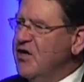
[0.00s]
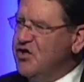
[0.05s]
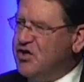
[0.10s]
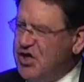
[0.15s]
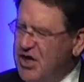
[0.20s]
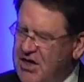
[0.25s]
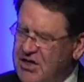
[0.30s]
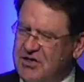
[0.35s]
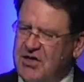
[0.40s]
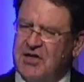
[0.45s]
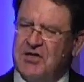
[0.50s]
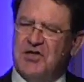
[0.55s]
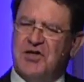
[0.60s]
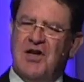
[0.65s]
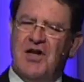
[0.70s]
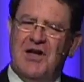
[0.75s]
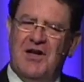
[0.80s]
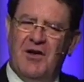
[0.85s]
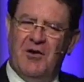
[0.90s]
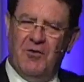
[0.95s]

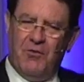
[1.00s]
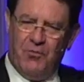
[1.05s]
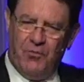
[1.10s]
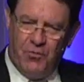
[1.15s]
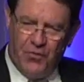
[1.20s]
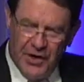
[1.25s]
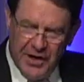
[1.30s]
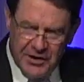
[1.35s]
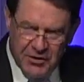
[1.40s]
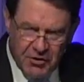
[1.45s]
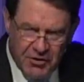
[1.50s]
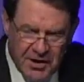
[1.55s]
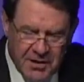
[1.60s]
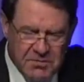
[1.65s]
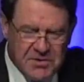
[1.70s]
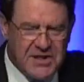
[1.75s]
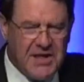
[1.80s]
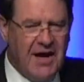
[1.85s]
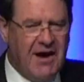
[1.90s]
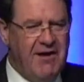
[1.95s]
Jesus rendered
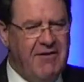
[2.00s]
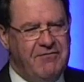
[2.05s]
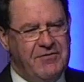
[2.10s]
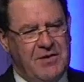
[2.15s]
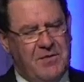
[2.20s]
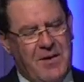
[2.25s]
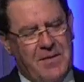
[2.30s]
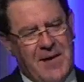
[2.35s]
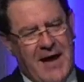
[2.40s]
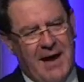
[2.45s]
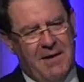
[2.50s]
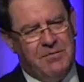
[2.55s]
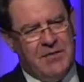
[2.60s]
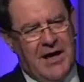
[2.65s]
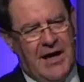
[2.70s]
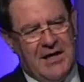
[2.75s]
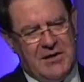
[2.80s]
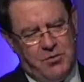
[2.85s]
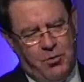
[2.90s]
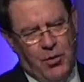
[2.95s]
himself to be
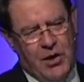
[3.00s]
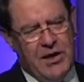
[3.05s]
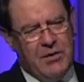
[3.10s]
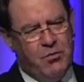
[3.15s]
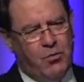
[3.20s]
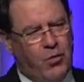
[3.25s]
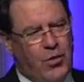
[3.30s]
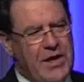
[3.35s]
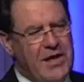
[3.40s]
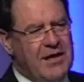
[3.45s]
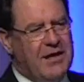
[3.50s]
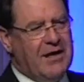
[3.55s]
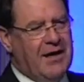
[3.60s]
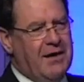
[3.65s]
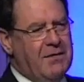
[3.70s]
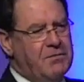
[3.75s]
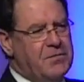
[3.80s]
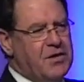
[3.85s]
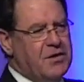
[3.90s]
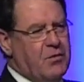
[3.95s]
baptized. When we
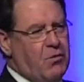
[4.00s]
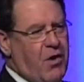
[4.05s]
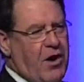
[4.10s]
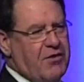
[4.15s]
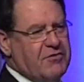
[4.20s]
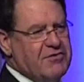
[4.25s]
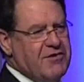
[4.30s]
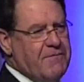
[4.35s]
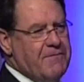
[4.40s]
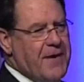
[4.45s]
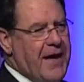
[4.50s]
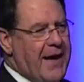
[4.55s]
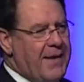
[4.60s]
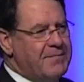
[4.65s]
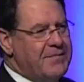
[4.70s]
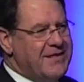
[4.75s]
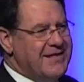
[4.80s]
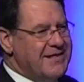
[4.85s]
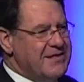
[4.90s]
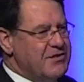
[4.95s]
come to the waters of
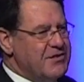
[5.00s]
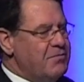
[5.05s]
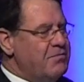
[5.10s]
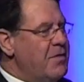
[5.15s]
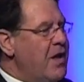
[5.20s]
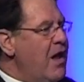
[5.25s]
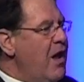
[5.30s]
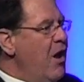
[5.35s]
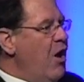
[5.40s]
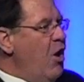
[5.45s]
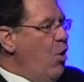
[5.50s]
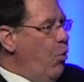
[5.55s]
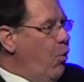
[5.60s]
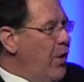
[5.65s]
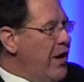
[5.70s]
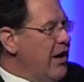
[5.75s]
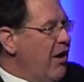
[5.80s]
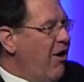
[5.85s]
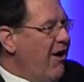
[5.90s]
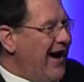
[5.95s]
baptism,
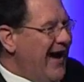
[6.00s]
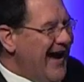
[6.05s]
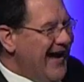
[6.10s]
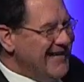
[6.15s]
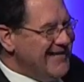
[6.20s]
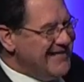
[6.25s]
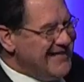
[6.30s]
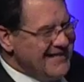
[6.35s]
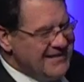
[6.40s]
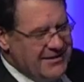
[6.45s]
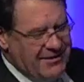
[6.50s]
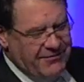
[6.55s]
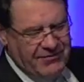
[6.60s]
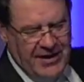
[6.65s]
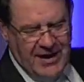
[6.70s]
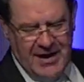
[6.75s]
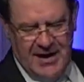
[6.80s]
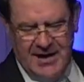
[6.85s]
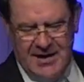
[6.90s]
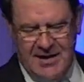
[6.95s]
we are
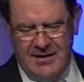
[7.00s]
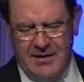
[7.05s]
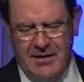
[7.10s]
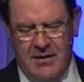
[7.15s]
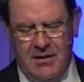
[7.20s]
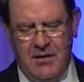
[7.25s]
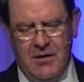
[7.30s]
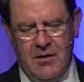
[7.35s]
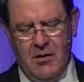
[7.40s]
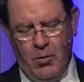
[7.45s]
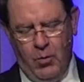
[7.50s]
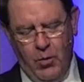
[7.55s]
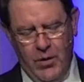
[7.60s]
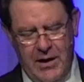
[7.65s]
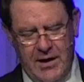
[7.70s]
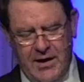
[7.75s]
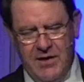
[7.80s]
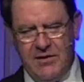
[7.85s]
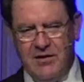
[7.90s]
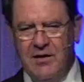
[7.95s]
identifying
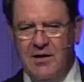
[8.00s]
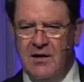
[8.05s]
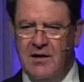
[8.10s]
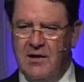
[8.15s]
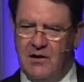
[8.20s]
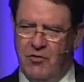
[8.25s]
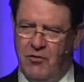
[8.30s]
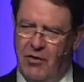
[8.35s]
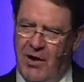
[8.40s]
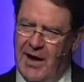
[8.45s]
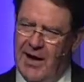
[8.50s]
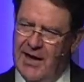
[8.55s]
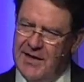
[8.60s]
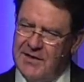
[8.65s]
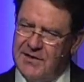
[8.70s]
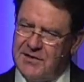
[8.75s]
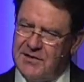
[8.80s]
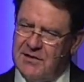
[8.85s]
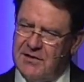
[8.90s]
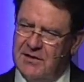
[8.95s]
with
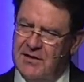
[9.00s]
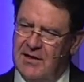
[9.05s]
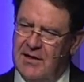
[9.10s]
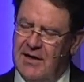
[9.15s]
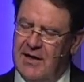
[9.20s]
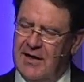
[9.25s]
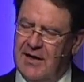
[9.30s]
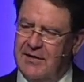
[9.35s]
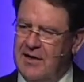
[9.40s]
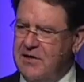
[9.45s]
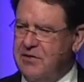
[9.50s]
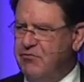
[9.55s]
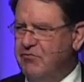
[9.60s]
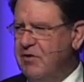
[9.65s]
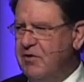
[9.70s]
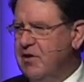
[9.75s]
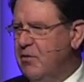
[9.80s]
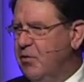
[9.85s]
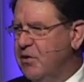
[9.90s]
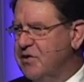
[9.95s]
Christ. And that's
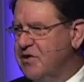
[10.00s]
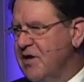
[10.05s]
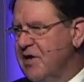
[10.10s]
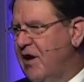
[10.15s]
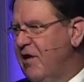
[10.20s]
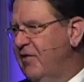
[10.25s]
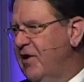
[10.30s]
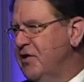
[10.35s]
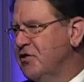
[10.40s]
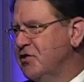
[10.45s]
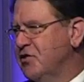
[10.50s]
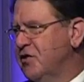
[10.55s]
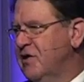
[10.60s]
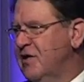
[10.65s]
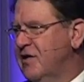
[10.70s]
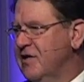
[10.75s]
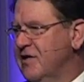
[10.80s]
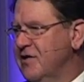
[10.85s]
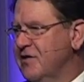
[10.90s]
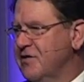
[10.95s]
really what salvation
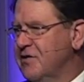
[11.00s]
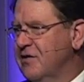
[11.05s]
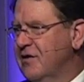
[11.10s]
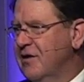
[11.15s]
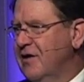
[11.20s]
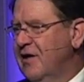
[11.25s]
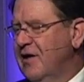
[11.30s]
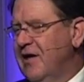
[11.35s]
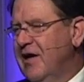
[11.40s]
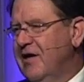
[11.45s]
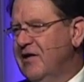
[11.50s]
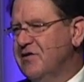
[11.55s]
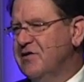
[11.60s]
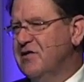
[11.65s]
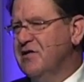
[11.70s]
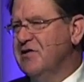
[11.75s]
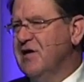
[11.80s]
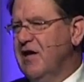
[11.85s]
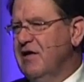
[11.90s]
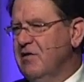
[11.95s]
is. It is
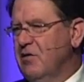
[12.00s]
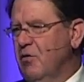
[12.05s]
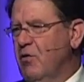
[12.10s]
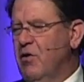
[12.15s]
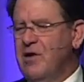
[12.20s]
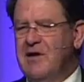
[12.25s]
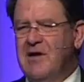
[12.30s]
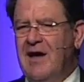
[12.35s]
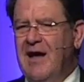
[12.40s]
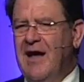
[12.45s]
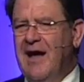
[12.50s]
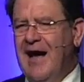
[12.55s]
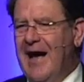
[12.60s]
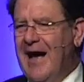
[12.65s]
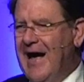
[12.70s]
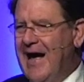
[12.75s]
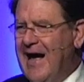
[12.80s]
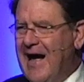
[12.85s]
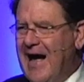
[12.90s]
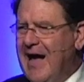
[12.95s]
to say, Lord,
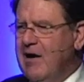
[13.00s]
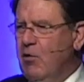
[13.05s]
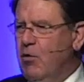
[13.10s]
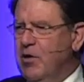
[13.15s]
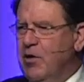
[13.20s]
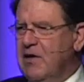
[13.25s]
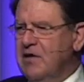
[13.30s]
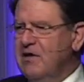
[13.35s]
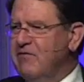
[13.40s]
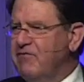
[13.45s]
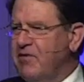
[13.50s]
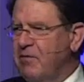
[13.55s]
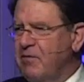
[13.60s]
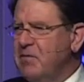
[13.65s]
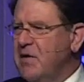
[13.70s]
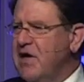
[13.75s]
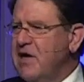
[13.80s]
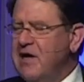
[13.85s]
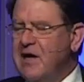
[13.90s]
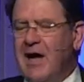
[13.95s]
I don't want to live for
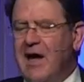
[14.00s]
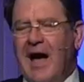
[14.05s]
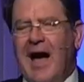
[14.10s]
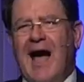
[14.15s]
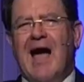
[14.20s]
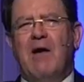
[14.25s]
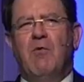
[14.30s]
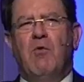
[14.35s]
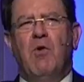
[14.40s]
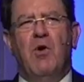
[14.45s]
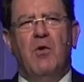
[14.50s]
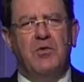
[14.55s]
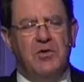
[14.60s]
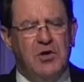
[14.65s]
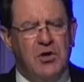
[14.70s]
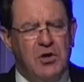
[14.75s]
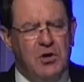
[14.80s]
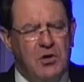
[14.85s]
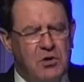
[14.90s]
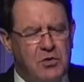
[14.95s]
me. I want
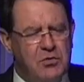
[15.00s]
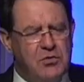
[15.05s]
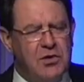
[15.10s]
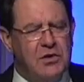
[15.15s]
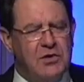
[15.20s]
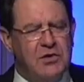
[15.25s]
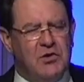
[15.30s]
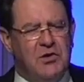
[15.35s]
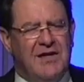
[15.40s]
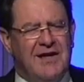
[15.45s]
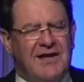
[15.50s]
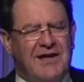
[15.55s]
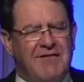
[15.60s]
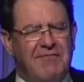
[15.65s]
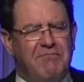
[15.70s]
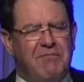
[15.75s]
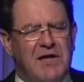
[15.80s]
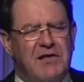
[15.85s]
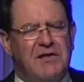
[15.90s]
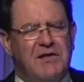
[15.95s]
you to
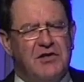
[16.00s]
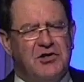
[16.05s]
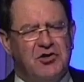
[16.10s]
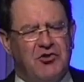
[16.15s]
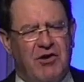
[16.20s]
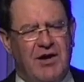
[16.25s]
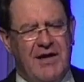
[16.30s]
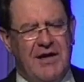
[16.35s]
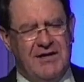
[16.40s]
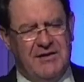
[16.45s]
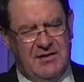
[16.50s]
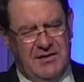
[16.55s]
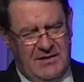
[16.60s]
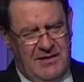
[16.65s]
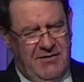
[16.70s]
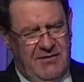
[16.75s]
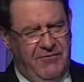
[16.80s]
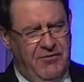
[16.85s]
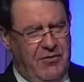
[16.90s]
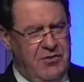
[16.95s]
give me the strength to
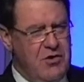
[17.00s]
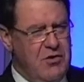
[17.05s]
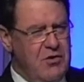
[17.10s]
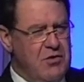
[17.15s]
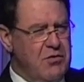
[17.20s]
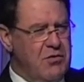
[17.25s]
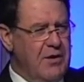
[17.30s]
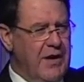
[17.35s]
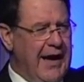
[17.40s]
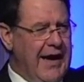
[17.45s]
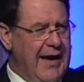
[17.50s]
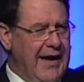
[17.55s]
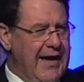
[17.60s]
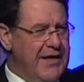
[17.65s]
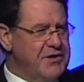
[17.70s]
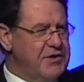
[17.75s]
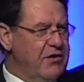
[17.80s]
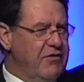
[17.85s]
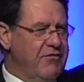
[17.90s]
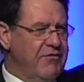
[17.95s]
live for you. I
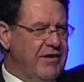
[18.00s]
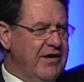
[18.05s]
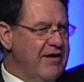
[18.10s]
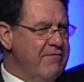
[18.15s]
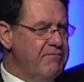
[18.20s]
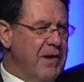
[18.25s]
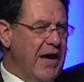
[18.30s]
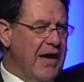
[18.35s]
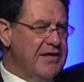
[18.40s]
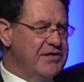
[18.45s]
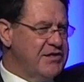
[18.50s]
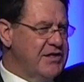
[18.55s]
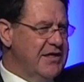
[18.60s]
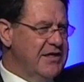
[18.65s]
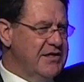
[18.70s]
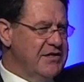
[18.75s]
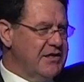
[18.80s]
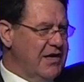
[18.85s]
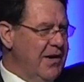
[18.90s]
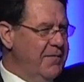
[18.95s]
ask you to forgive my
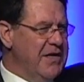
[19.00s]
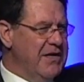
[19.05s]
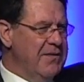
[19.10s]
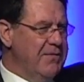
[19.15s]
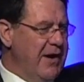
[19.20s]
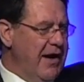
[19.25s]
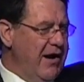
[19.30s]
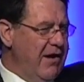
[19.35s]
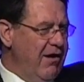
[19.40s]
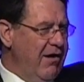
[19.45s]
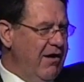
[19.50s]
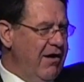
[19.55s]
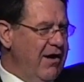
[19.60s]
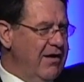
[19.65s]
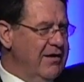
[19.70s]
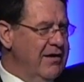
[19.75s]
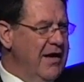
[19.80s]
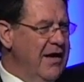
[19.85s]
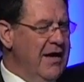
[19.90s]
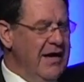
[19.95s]
sins, come into my
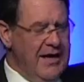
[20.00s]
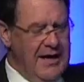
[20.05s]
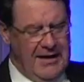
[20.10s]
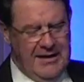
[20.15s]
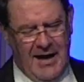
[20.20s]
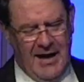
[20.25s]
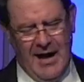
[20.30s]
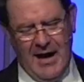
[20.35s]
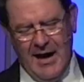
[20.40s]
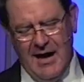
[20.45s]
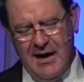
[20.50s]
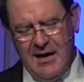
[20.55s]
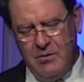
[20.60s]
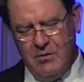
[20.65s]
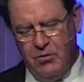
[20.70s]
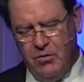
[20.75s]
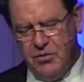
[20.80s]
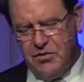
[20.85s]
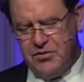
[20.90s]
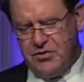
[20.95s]
heart, and I
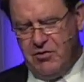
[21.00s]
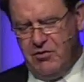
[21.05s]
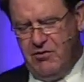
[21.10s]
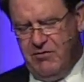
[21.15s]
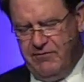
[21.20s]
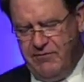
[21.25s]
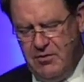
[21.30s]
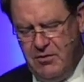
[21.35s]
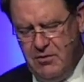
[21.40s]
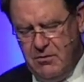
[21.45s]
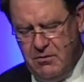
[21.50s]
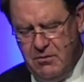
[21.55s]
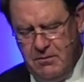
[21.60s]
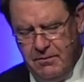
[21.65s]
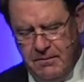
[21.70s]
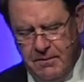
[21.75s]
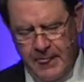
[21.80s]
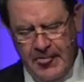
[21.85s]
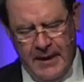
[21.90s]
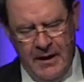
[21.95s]
will serve you.
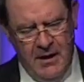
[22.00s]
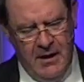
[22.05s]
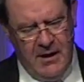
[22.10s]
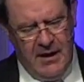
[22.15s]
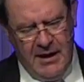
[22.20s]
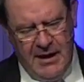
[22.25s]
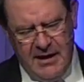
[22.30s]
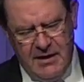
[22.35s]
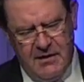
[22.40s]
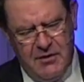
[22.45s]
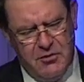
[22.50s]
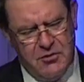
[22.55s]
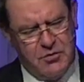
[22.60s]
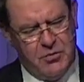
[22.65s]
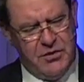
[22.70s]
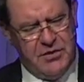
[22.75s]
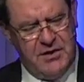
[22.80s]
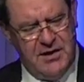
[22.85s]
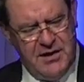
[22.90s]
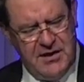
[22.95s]
I close
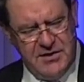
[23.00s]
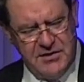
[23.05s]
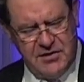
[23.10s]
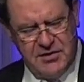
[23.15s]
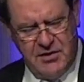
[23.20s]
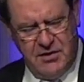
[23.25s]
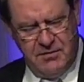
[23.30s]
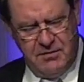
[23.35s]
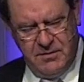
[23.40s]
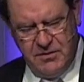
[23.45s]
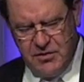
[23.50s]
with this.